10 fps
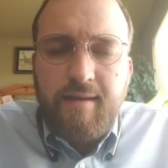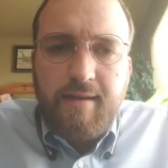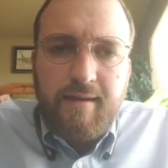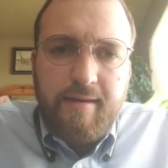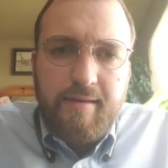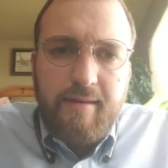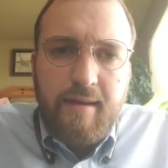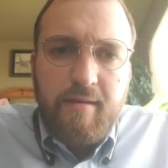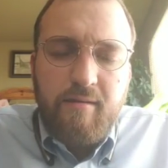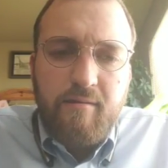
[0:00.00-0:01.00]

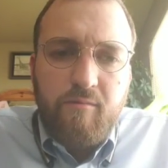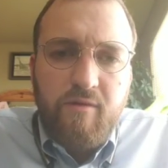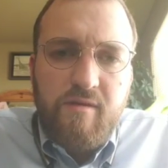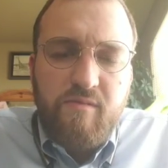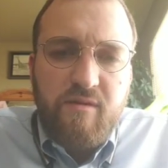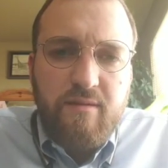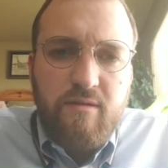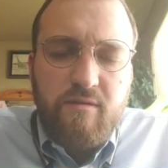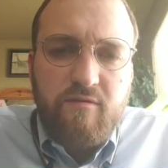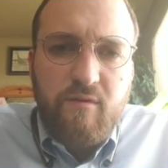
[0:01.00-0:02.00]
And we've seen
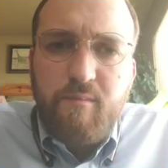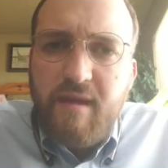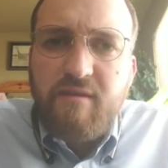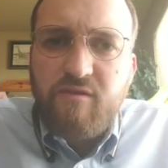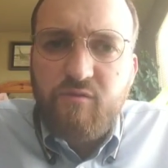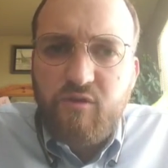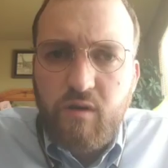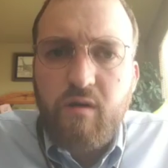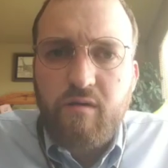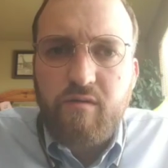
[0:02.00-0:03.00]
just tremendous
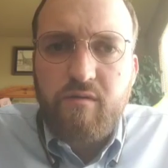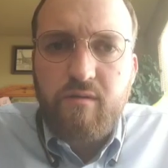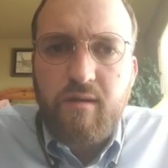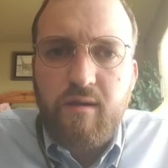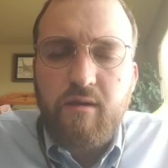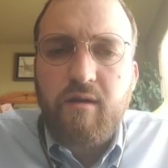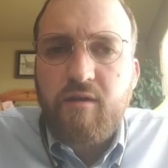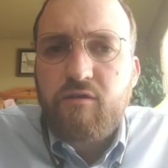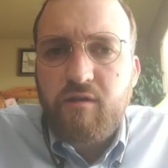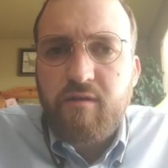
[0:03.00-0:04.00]
returns in our
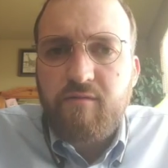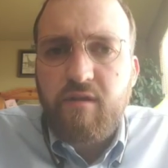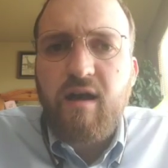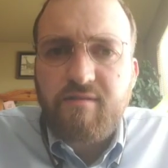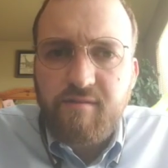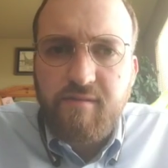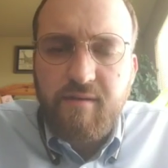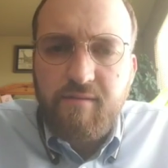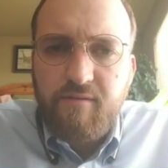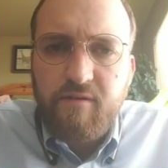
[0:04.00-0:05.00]
engineering
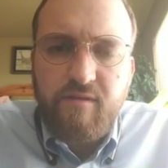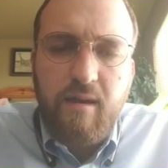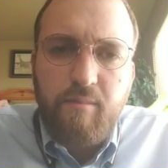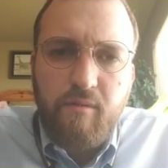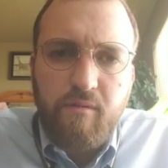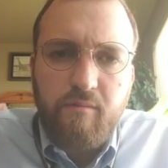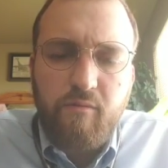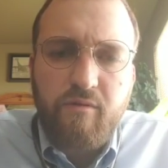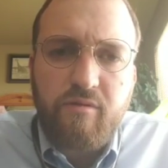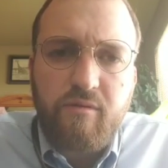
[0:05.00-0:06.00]
philosophy. For example,
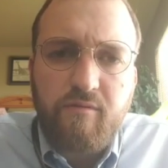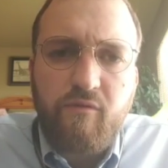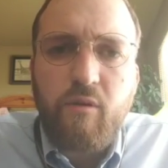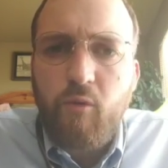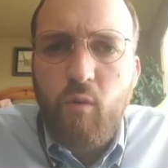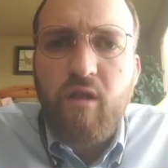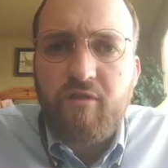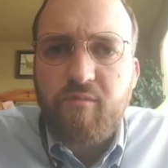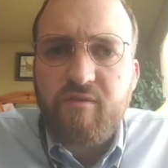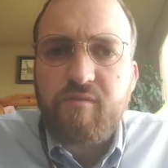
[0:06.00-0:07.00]
with the formal
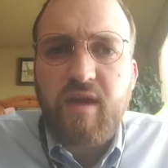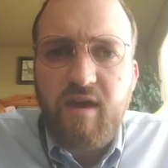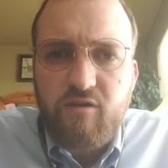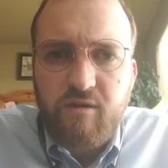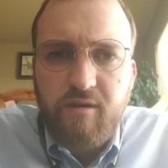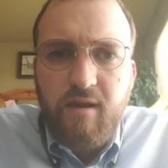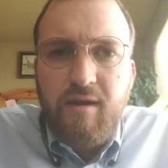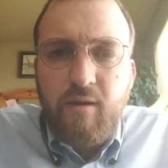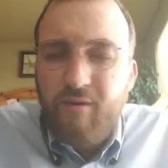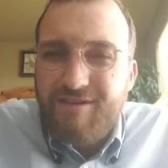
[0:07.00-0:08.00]
wallet specification,
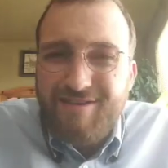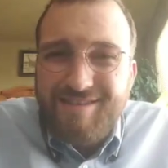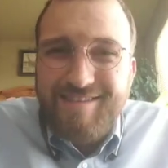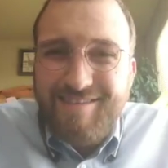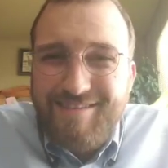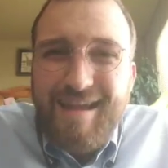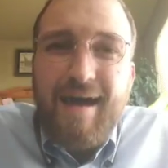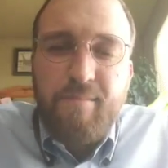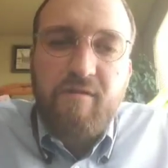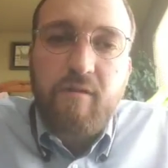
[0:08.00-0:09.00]
we just didn't
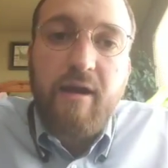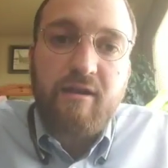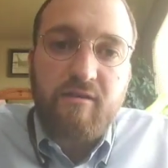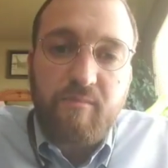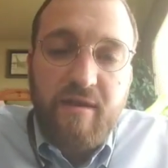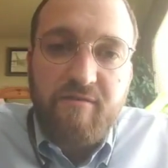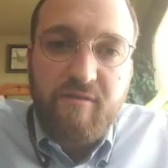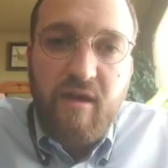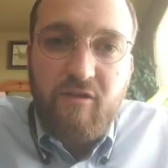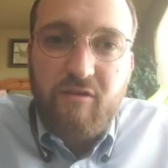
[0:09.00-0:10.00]
stop at writing a
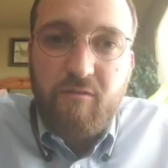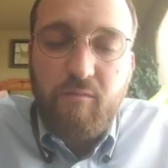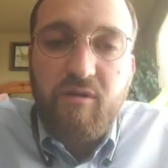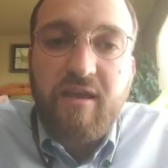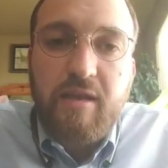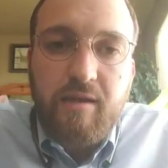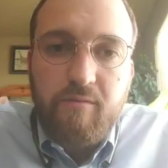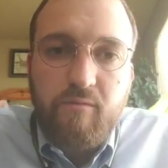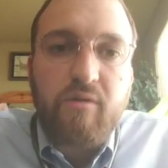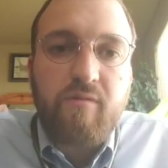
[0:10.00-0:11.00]
specification.
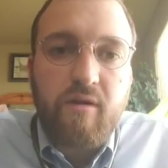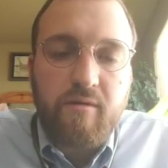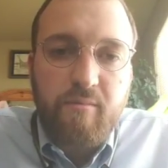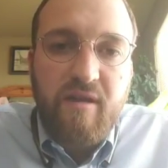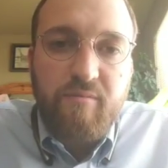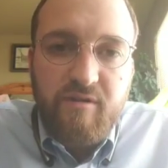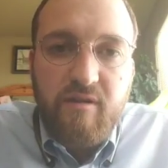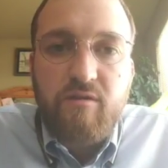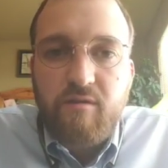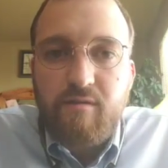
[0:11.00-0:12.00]
Paulina, one of our
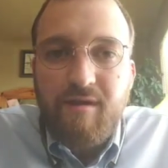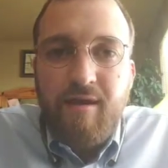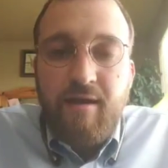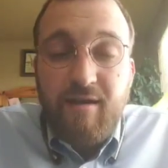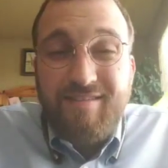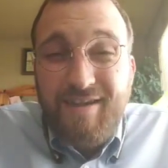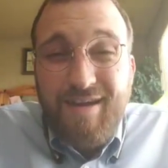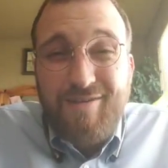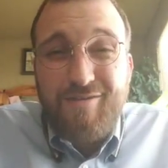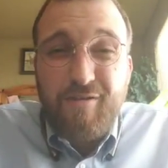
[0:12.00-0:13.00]
mathematicians, is now
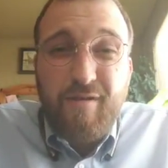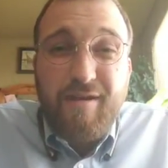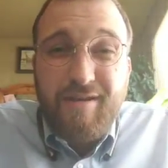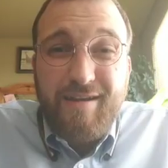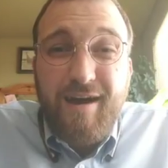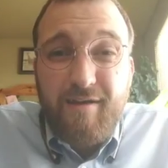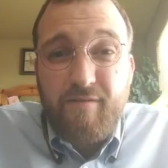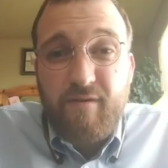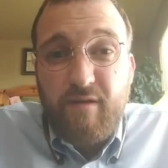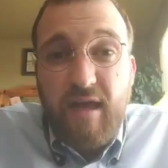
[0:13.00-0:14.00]
actually writing a cock
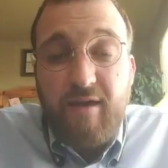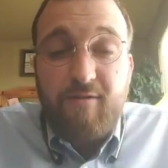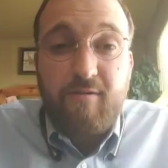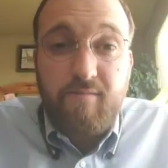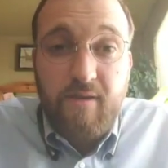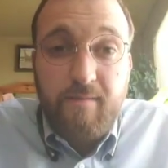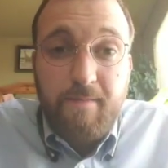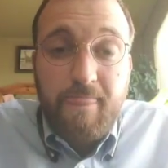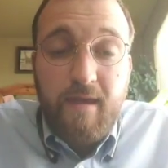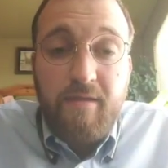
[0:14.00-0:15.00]
verification of it,
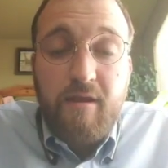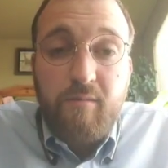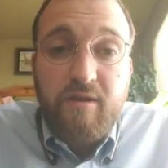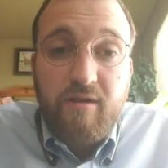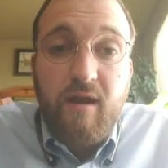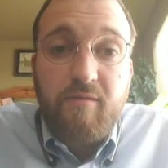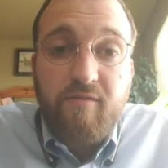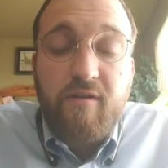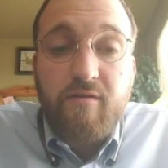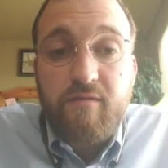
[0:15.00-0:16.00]
and that'll be done
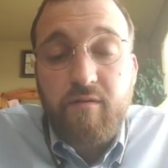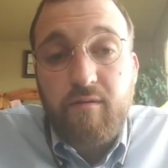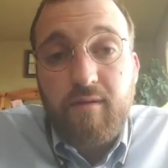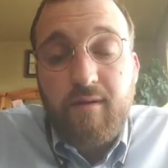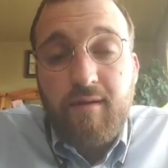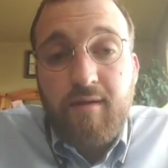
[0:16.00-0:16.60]
very soon.